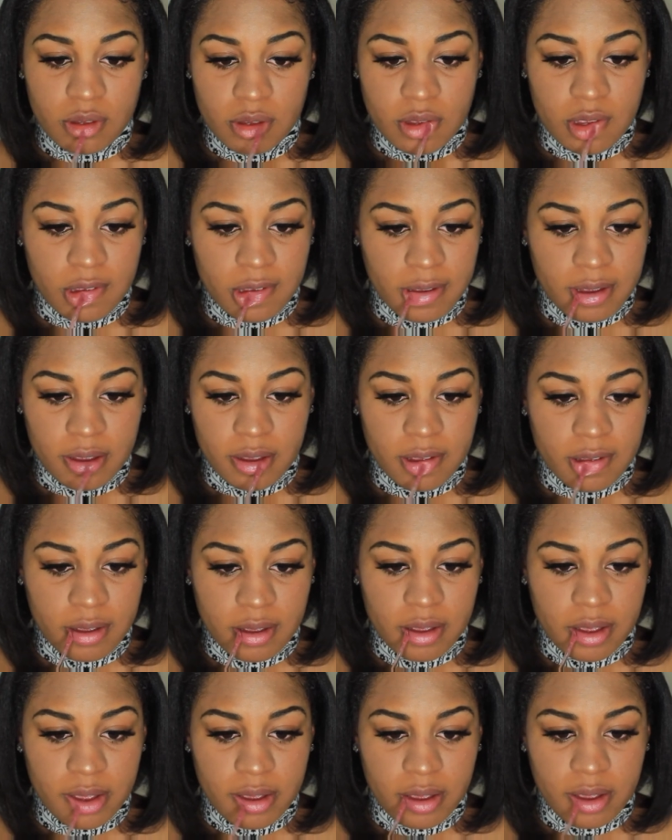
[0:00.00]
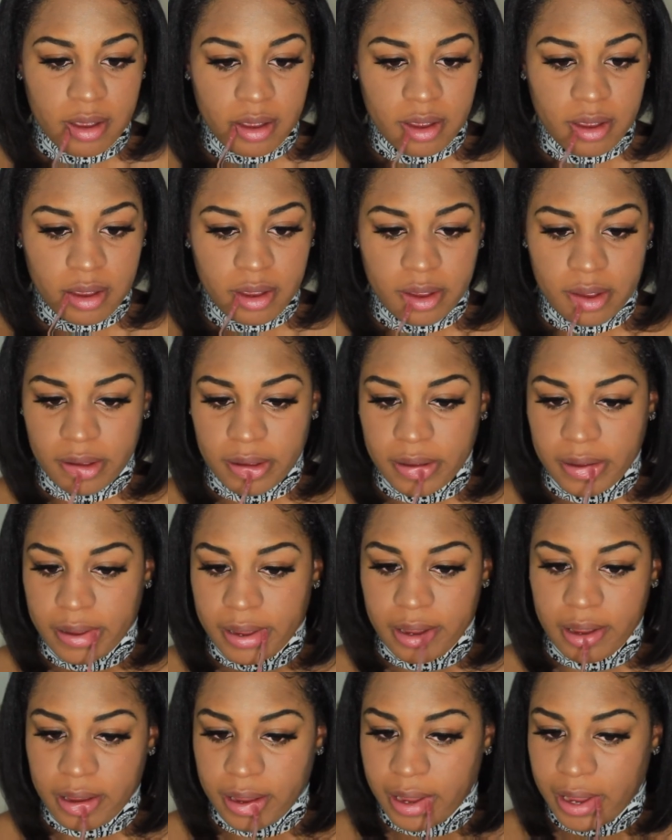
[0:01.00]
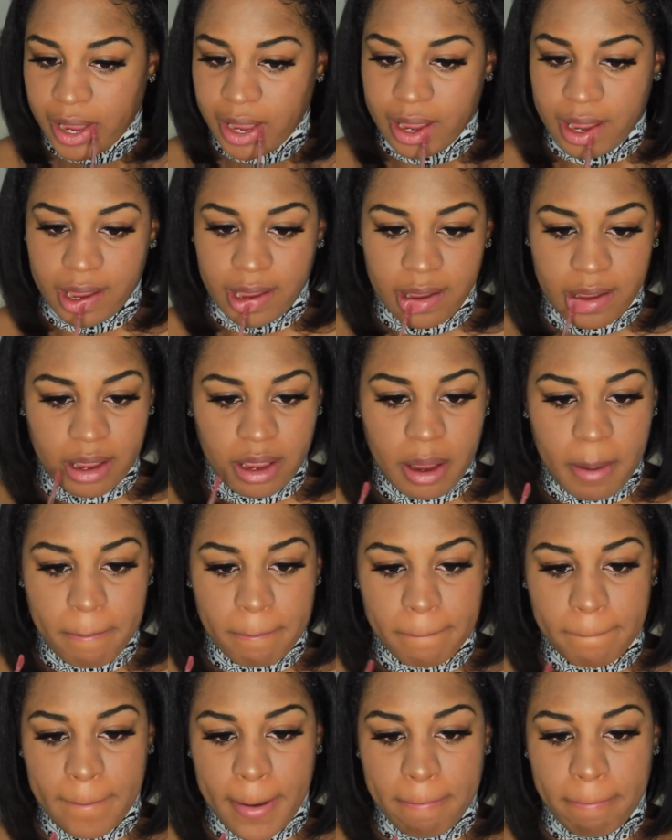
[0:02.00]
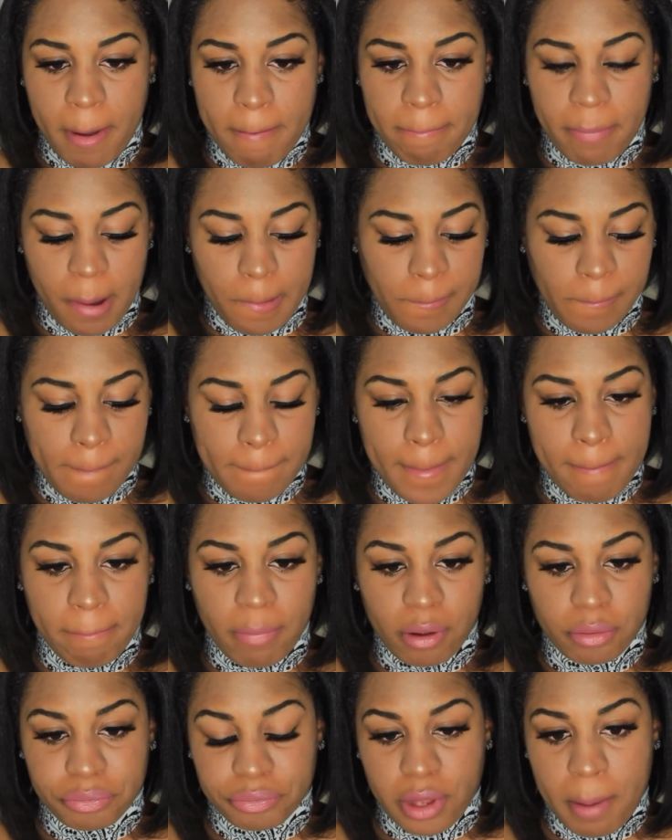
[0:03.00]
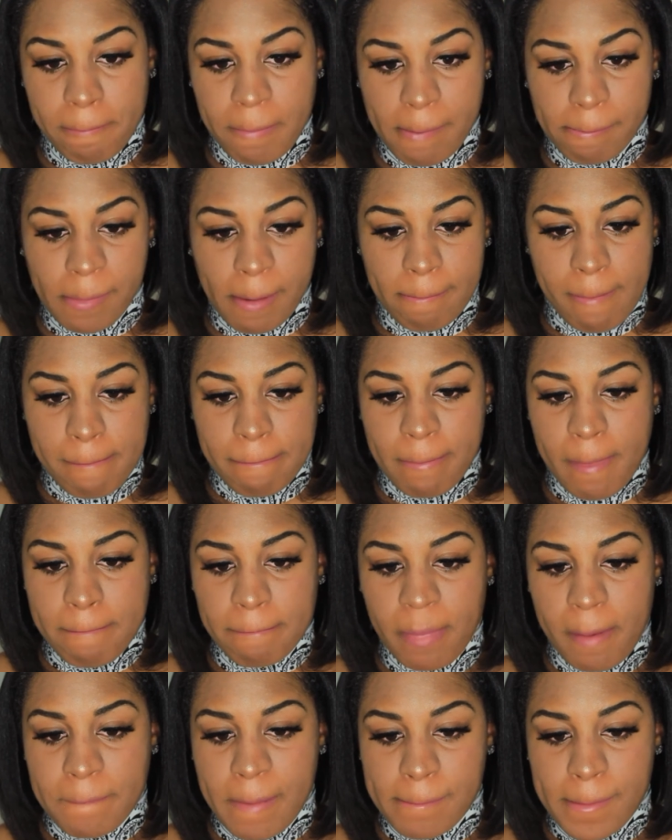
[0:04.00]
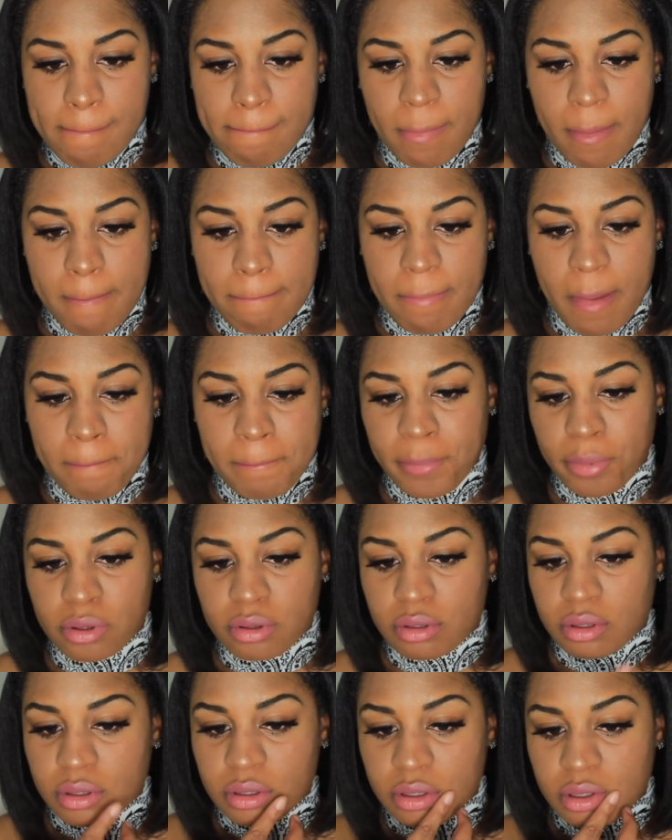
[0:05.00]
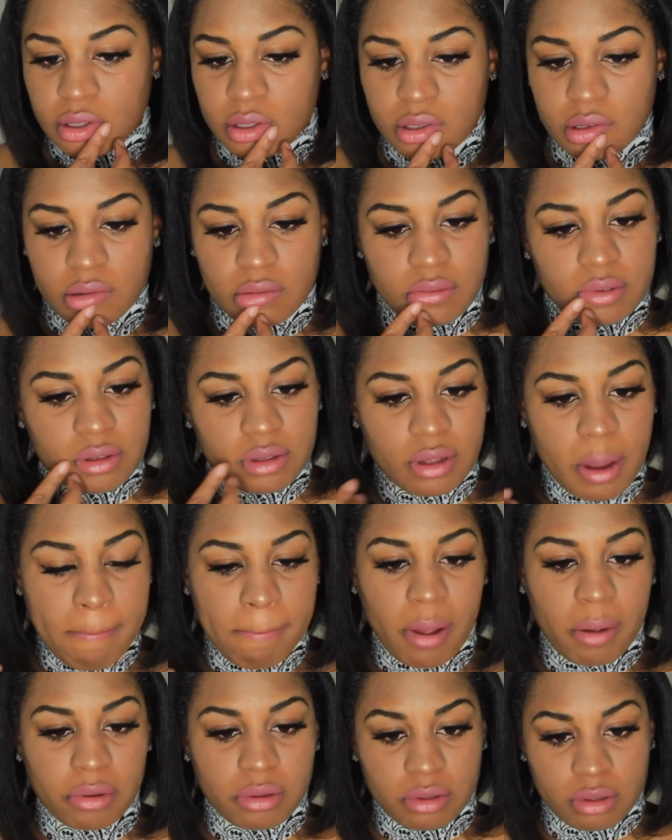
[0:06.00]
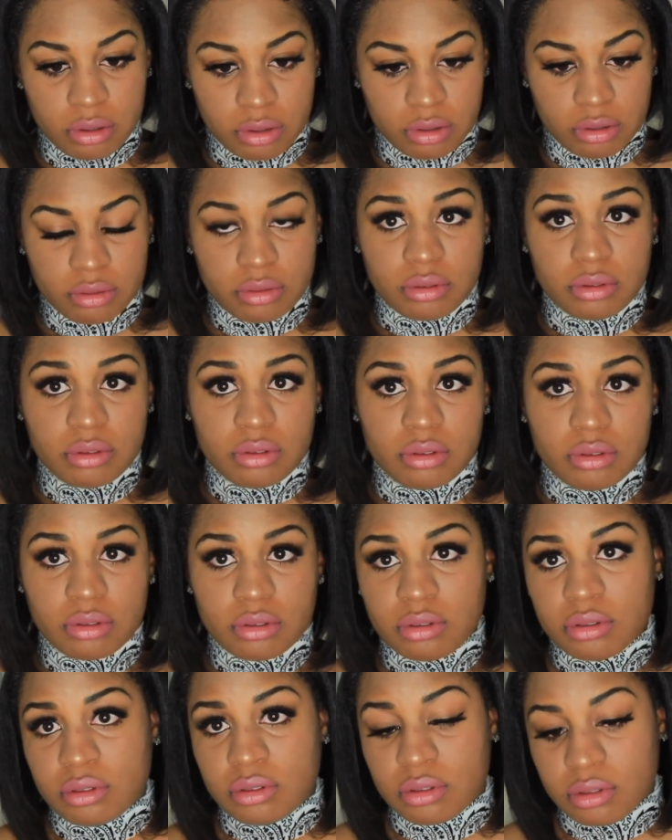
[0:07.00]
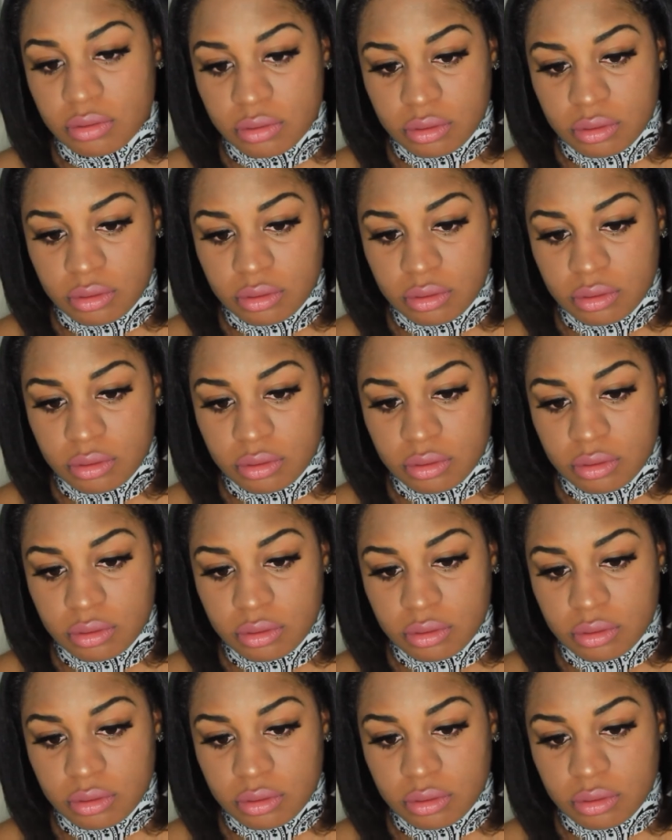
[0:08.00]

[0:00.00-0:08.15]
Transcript: Rebel Rose. And I feel like I gravitate to this mauve color a lot, but it's the perfect neutral for me.